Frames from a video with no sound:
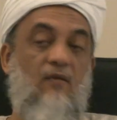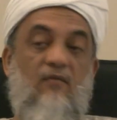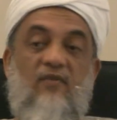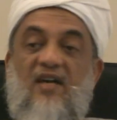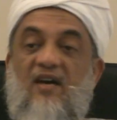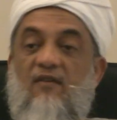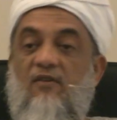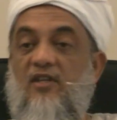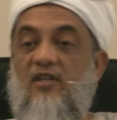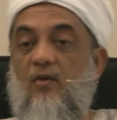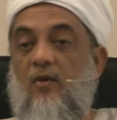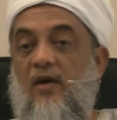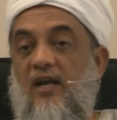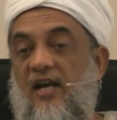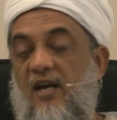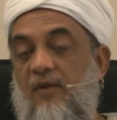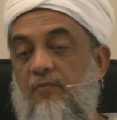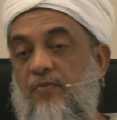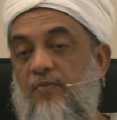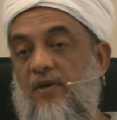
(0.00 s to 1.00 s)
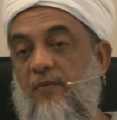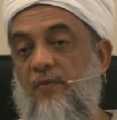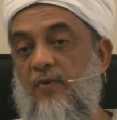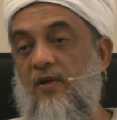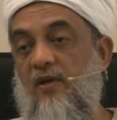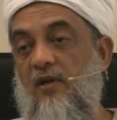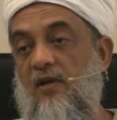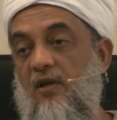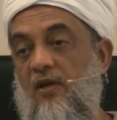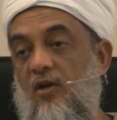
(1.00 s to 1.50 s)
We have on the one hand
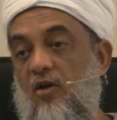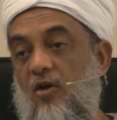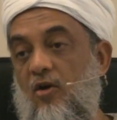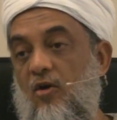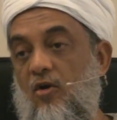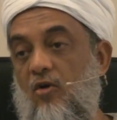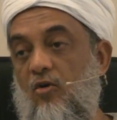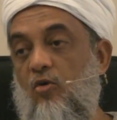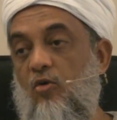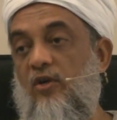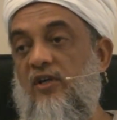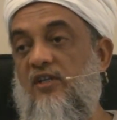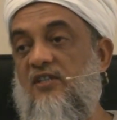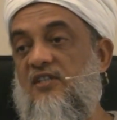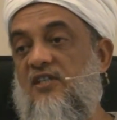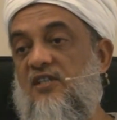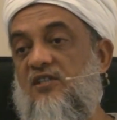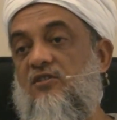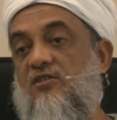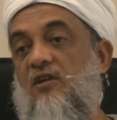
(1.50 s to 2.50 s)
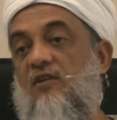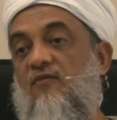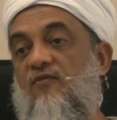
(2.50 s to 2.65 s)
people who insist